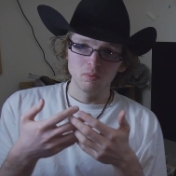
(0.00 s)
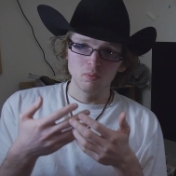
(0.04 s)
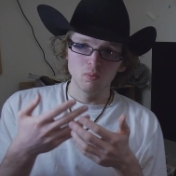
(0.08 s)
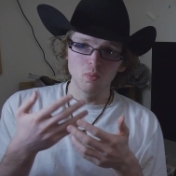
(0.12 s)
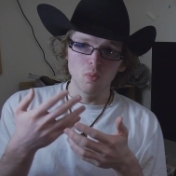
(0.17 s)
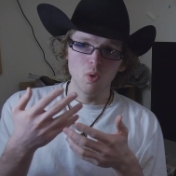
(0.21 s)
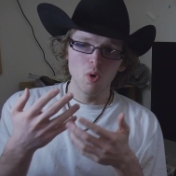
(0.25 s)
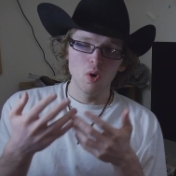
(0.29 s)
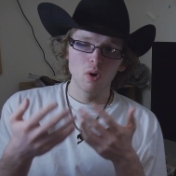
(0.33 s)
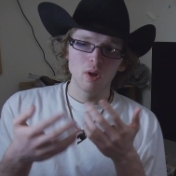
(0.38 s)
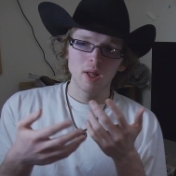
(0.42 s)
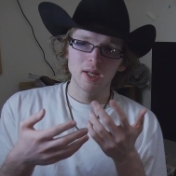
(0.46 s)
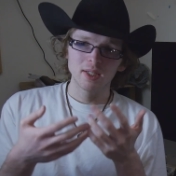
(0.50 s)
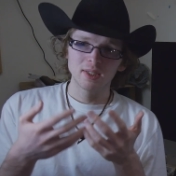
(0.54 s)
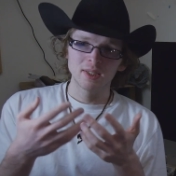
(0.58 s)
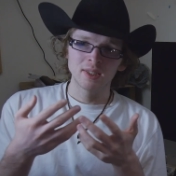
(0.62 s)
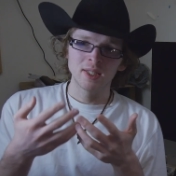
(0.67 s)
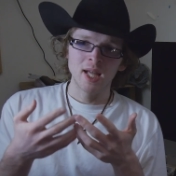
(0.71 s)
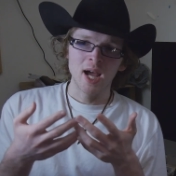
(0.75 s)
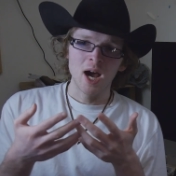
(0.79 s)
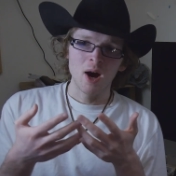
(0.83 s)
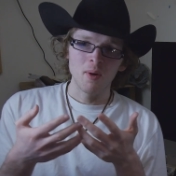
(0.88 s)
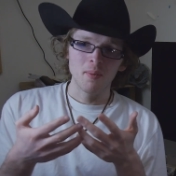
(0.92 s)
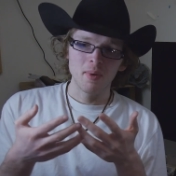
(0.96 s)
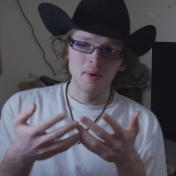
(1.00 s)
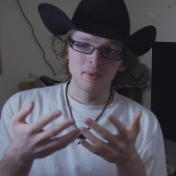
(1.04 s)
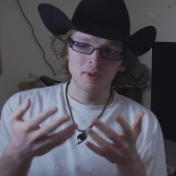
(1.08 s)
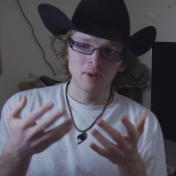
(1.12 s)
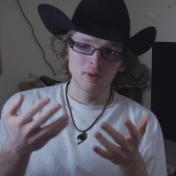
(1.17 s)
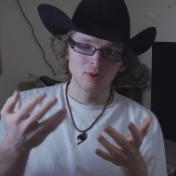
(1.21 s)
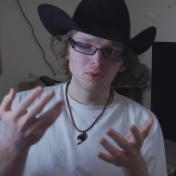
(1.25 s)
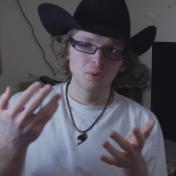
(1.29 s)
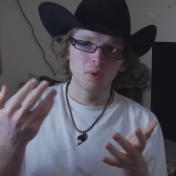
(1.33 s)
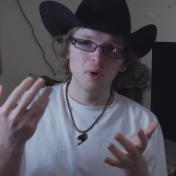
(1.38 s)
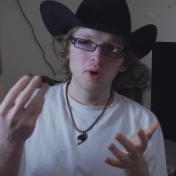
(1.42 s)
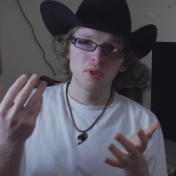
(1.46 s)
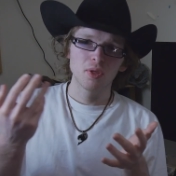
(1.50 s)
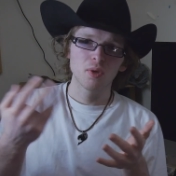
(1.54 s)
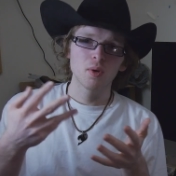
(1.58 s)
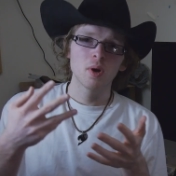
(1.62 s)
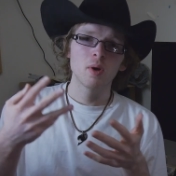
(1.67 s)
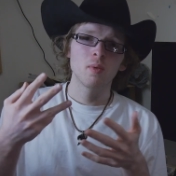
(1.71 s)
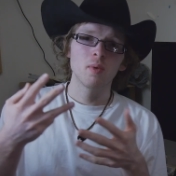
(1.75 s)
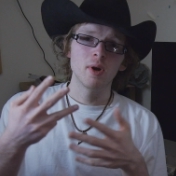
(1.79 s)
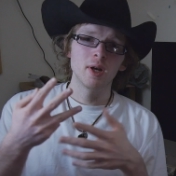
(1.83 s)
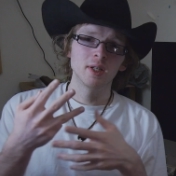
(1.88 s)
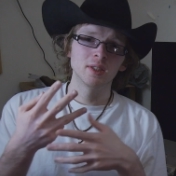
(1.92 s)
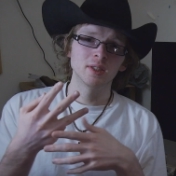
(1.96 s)
more or less now, but there's really
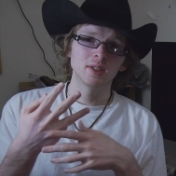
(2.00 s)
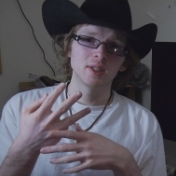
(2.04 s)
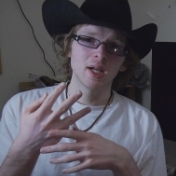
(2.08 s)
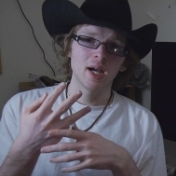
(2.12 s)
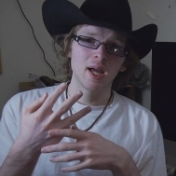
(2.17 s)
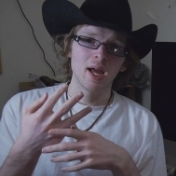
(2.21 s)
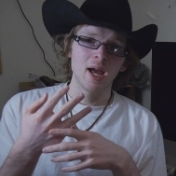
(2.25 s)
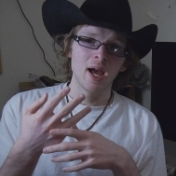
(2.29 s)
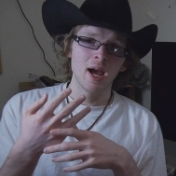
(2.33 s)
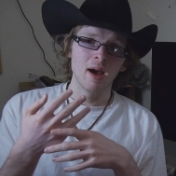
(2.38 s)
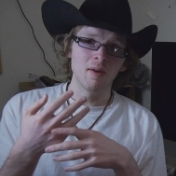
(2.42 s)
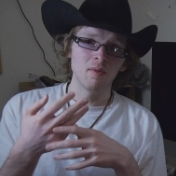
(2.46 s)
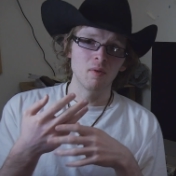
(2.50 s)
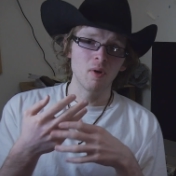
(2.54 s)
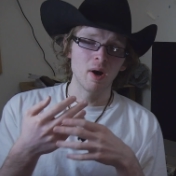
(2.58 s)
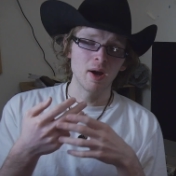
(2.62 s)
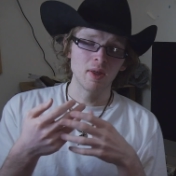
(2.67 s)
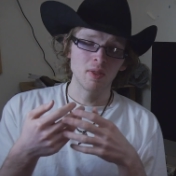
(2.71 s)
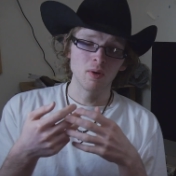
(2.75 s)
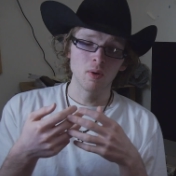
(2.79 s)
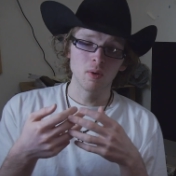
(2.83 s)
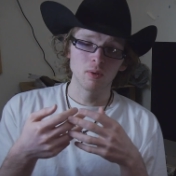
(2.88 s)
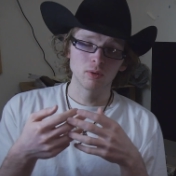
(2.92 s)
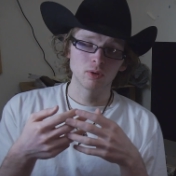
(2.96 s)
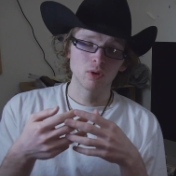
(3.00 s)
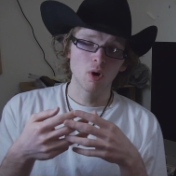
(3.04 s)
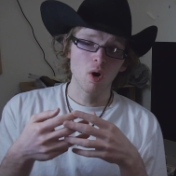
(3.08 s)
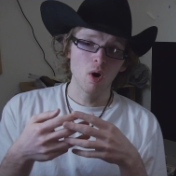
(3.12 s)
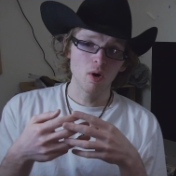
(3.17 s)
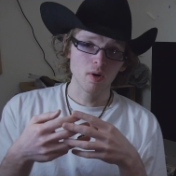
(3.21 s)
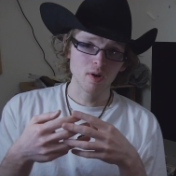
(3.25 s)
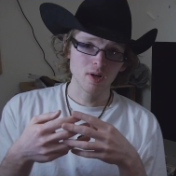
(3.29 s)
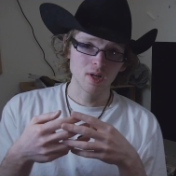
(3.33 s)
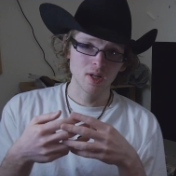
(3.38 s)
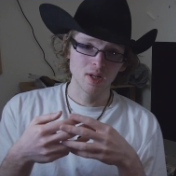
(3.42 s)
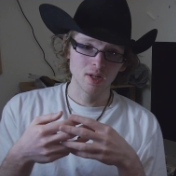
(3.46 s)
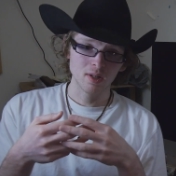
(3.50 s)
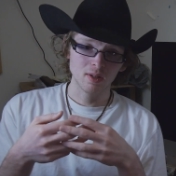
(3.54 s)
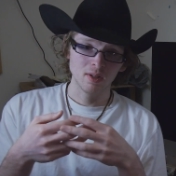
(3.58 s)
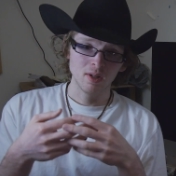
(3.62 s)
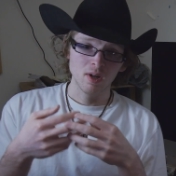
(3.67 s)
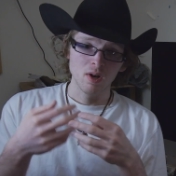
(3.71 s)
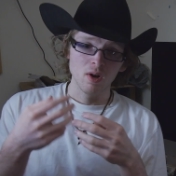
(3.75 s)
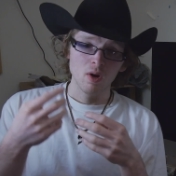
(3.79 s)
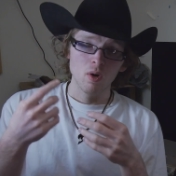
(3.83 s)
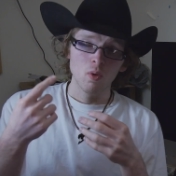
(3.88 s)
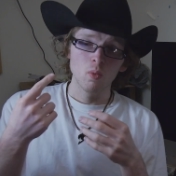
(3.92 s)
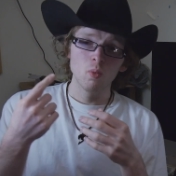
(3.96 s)
3 reasons I have why they're
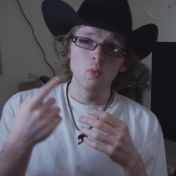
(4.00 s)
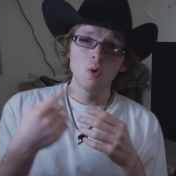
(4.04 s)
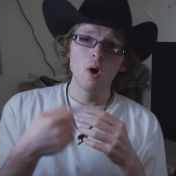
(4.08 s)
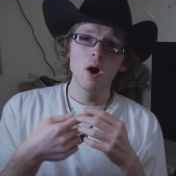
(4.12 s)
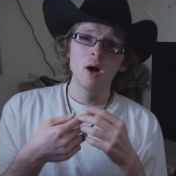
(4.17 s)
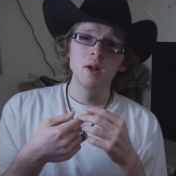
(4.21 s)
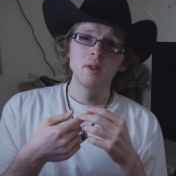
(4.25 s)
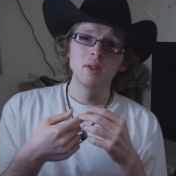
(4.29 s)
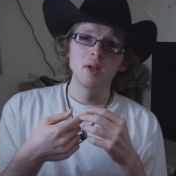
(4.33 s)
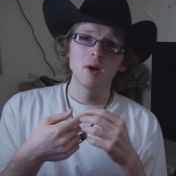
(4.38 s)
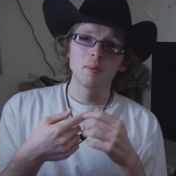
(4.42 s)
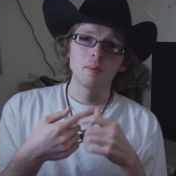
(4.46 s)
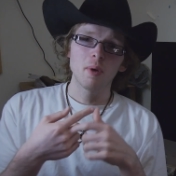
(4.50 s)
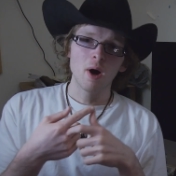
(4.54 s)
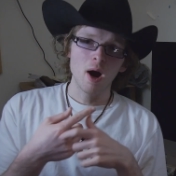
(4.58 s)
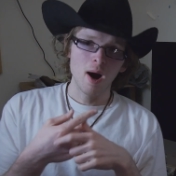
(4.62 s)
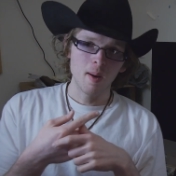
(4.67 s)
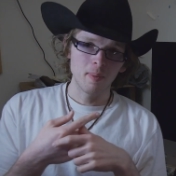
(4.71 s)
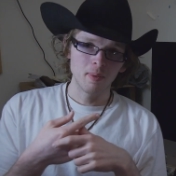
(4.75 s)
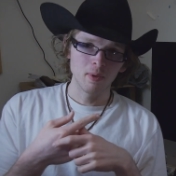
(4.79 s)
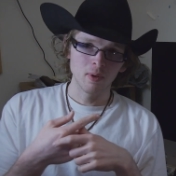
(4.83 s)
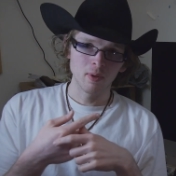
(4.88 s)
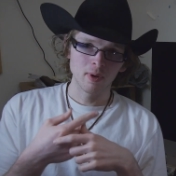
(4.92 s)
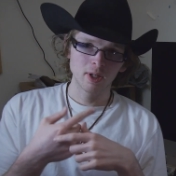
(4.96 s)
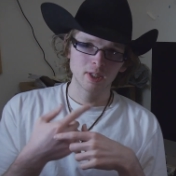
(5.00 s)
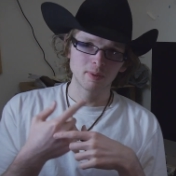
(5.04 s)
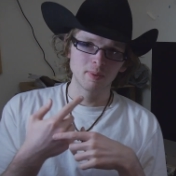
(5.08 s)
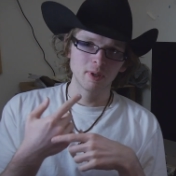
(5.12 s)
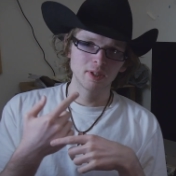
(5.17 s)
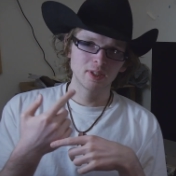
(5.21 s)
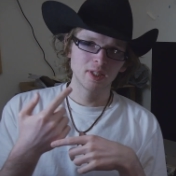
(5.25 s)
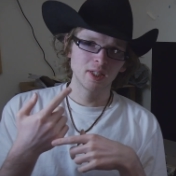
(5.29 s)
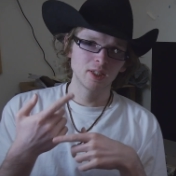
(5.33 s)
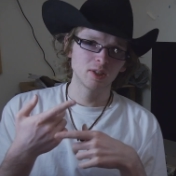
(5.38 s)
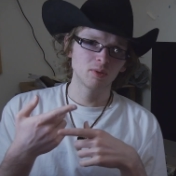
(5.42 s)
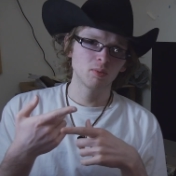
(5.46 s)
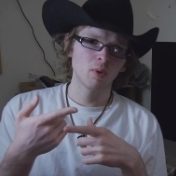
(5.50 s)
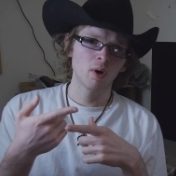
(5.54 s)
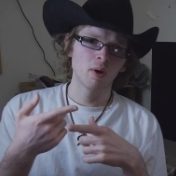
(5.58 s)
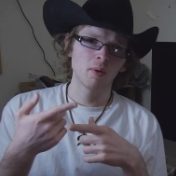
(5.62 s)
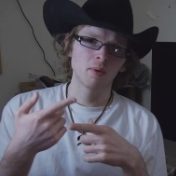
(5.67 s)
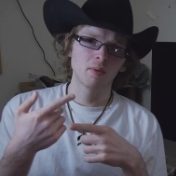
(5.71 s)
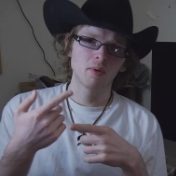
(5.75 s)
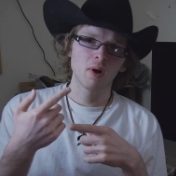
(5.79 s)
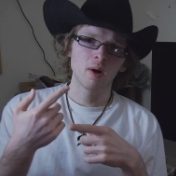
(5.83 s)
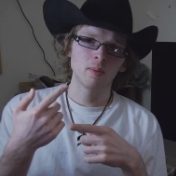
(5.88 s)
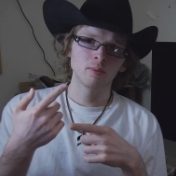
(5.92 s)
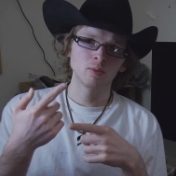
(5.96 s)
targeted. One, they're popular, especially this is where
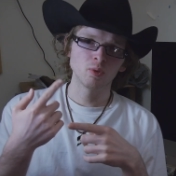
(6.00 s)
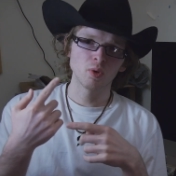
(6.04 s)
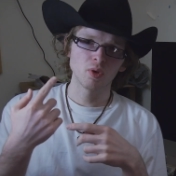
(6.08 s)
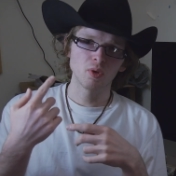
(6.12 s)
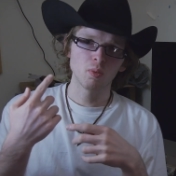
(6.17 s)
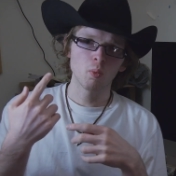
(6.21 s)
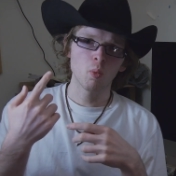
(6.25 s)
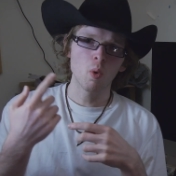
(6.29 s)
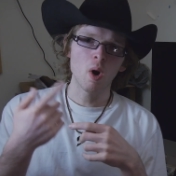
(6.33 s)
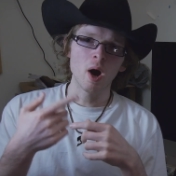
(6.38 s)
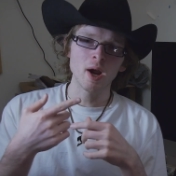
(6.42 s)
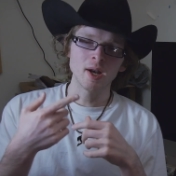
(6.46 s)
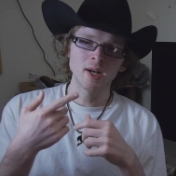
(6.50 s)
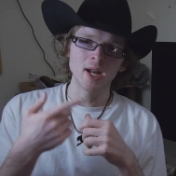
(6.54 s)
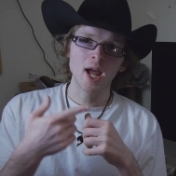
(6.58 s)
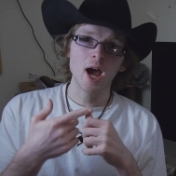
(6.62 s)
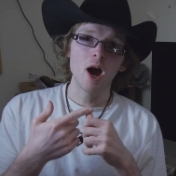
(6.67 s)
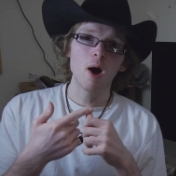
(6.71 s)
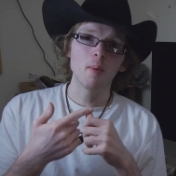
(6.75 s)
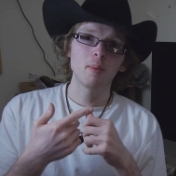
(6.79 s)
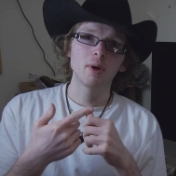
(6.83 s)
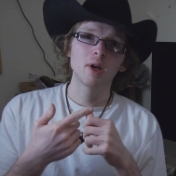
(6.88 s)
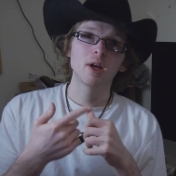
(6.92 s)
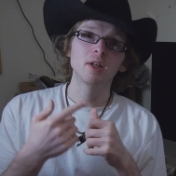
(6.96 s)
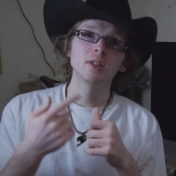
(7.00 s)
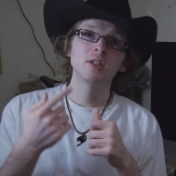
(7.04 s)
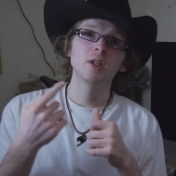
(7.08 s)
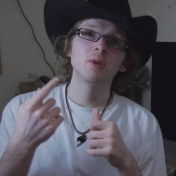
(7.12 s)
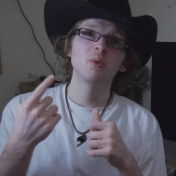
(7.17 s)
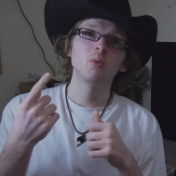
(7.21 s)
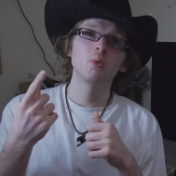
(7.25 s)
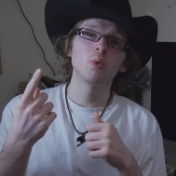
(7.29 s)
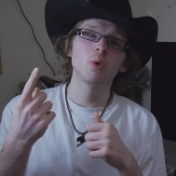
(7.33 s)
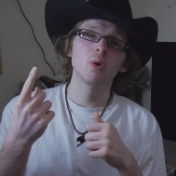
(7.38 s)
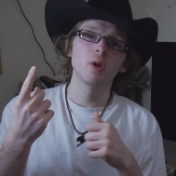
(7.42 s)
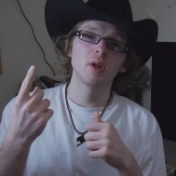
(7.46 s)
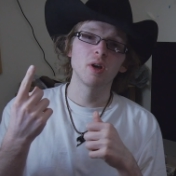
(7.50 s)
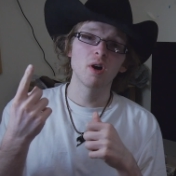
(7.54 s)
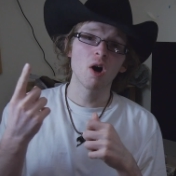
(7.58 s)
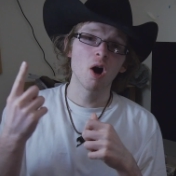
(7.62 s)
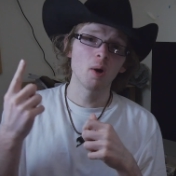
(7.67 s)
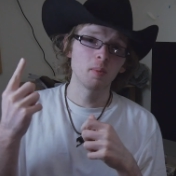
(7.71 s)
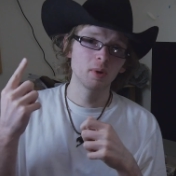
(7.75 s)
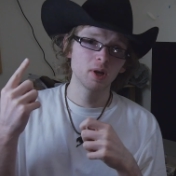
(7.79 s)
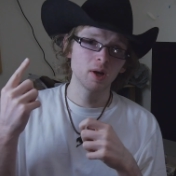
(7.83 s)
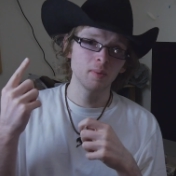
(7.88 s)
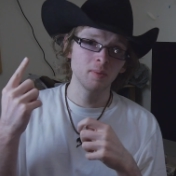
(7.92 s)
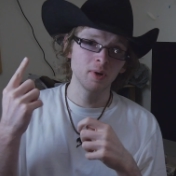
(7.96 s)
it comes with why now, because they really
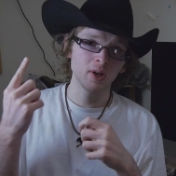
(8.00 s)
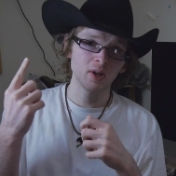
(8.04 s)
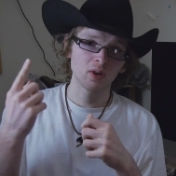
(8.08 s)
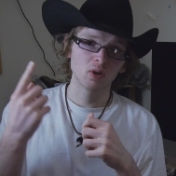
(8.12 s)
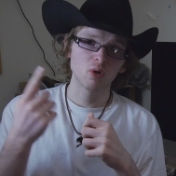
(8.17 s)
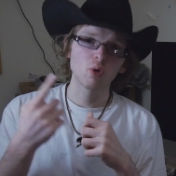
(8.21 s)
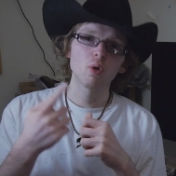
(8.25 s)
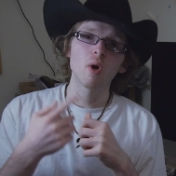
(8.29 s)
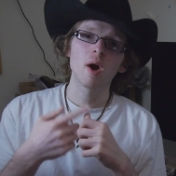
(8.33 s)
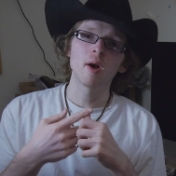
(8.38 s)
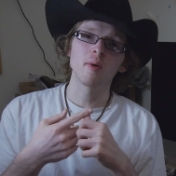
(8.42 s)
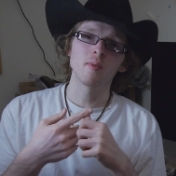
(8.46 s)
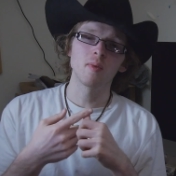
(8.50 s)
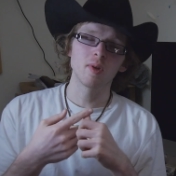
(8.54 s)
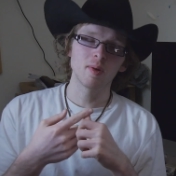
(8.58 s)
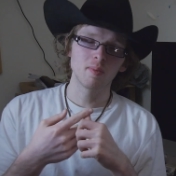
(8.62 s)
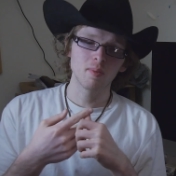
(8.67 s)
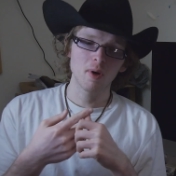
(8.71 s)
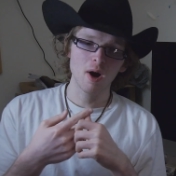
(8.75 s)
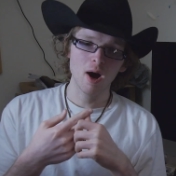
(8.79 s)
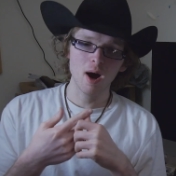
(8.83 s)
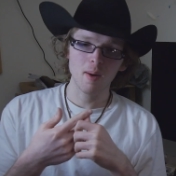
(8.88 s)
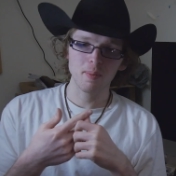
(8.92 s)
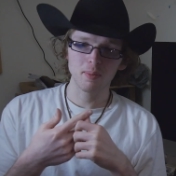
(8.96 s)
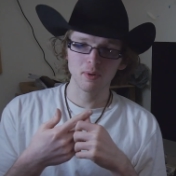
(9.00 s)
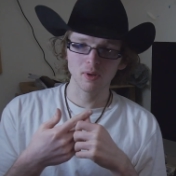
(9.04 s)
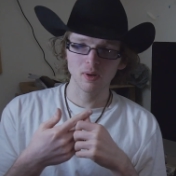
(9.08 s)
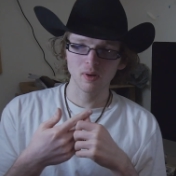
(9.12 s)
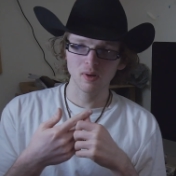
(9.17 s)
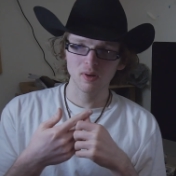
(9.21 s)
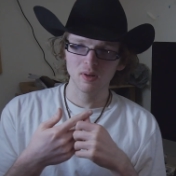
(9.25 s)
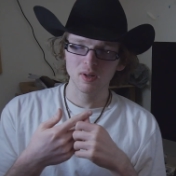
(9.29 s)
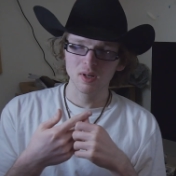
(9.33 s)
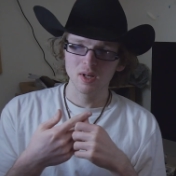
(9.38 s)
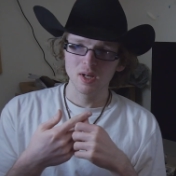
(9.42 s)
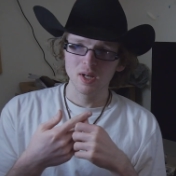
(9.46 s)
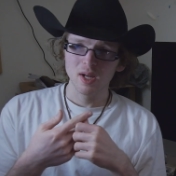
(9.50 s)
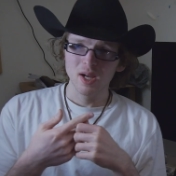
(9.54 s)
are becoming incredibly popular.